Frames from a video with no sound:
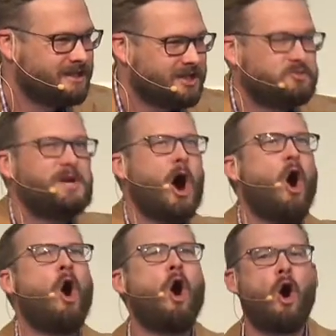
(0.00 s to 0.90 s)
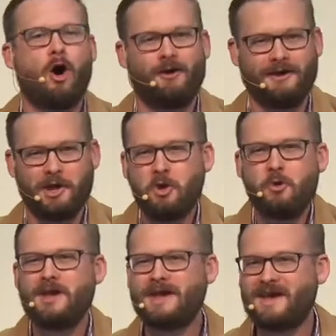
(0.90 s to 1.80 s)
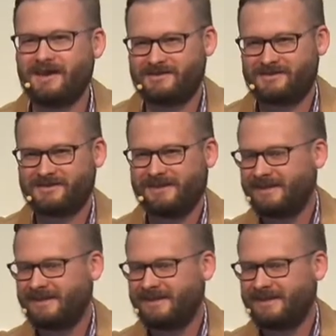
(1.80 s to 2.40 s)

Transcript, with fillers: Because we awe at who He is